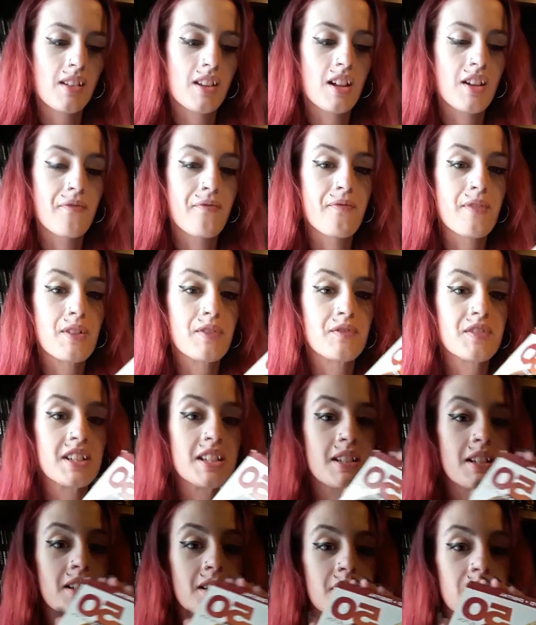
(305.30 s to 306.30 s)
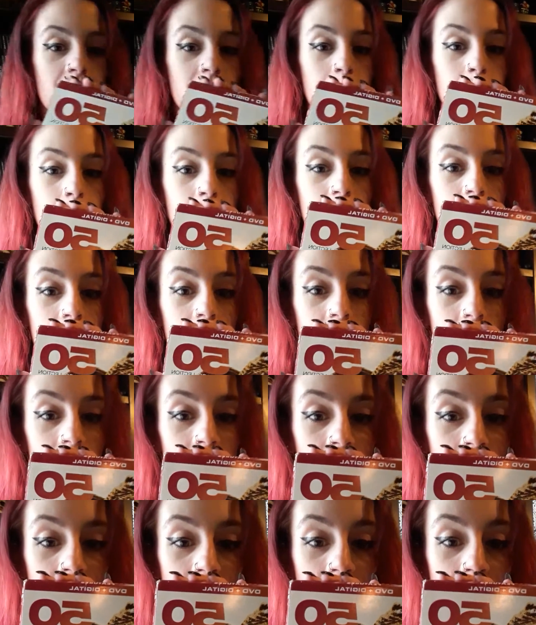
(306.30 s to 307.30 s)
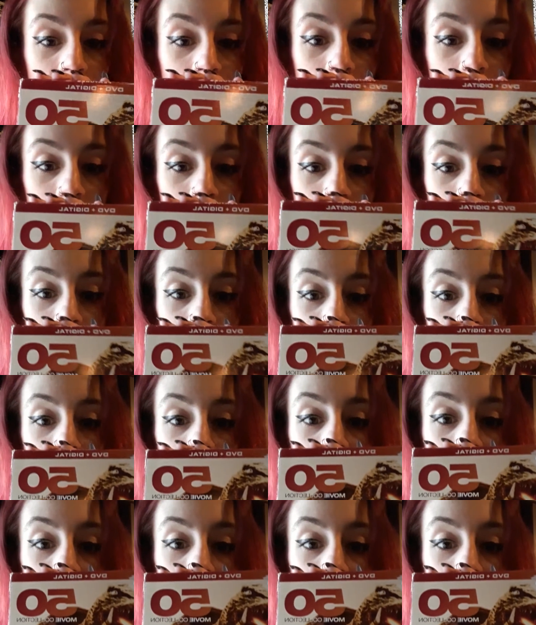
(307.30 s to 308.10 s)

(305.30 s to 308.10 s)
a 50 movie collection.